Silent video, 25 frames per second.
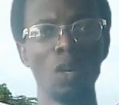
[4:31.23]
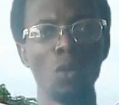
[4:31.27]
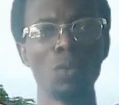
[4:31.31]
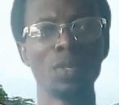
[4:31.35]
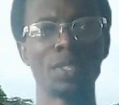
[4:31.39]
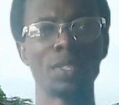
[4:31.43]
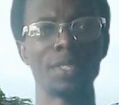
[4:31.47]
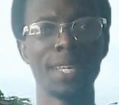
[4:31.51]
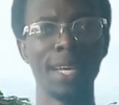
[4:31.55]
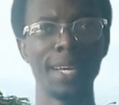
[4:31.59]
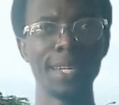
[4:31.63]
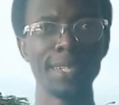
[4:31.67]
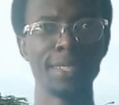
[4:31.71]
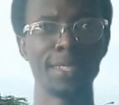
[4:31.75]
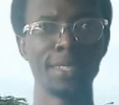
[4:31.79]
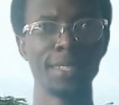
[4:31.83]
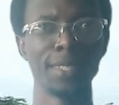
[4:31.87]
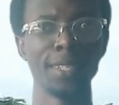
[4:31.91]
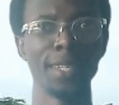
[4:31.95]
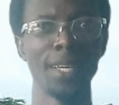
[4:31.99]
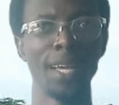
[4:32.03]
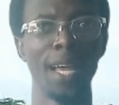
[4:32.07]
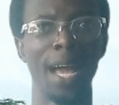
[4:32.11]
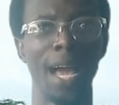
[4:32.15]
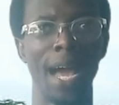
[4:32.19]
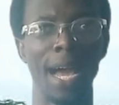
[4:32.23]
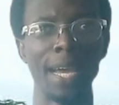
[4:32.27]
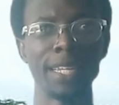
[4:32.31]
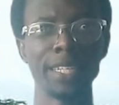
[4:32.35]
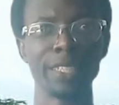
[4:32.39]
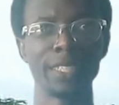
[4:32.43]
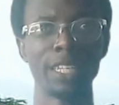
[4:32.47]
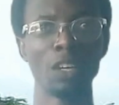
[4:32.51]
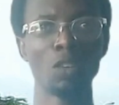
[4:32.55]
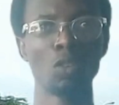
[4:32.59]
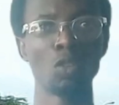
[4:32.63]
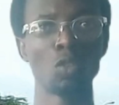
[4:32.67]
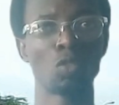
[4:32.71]
we said
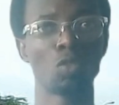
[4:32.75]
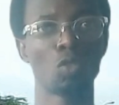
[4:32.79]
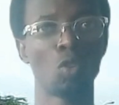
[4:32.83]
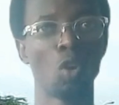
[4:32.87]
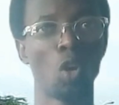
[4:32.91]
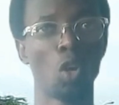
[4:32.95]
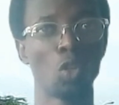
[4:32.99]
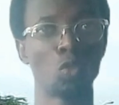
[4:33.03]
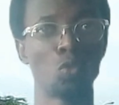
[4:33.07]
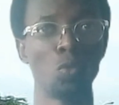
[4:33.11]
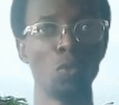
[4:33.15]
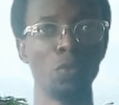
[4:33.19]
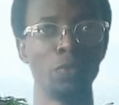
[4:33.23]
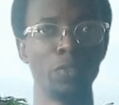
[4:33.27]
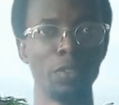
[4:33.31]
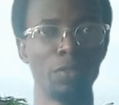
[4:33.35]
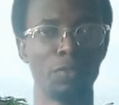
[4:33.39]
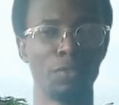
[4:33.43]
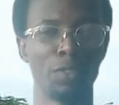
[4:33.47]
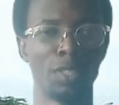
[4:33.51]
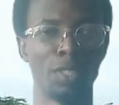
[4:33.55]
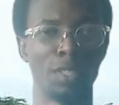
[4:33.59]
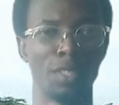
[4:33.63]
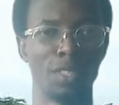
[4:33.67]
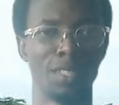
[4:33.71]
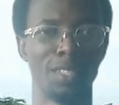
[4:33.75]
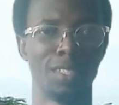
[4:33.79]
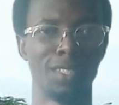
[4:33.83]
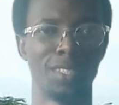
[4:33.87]
Adeshegun scored 250